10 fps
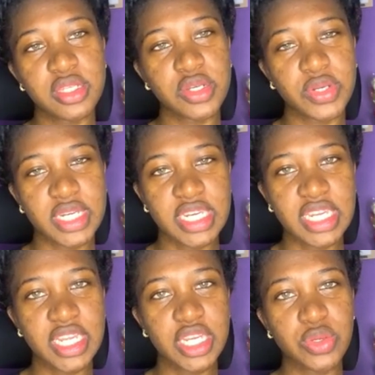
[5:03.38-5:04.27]
So
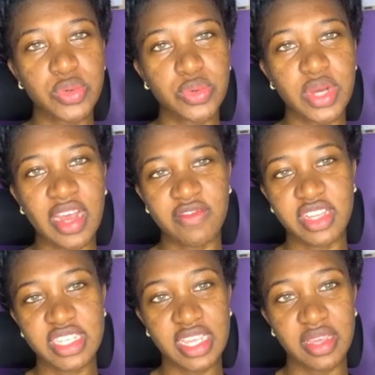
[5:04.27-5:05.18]
did you have
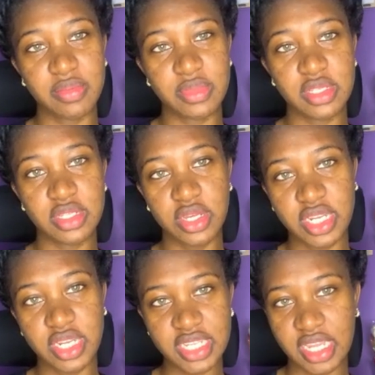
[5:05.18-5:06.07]
the same
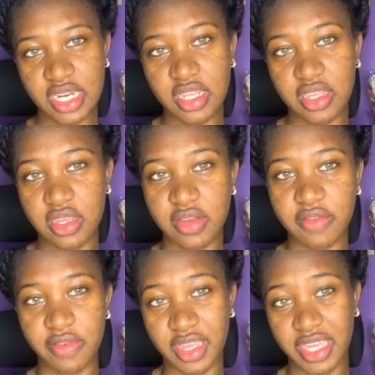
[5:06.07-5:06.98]
study technique
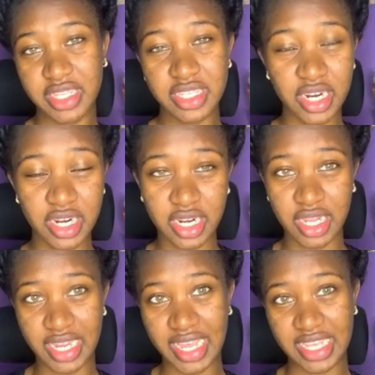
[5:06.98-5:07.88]
for
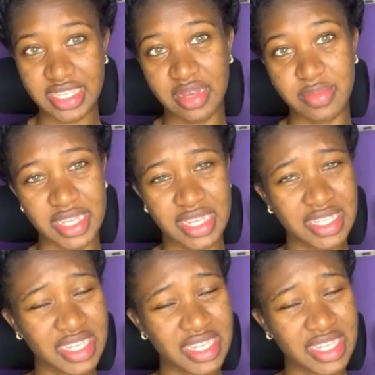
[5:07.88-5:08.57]
internal exams and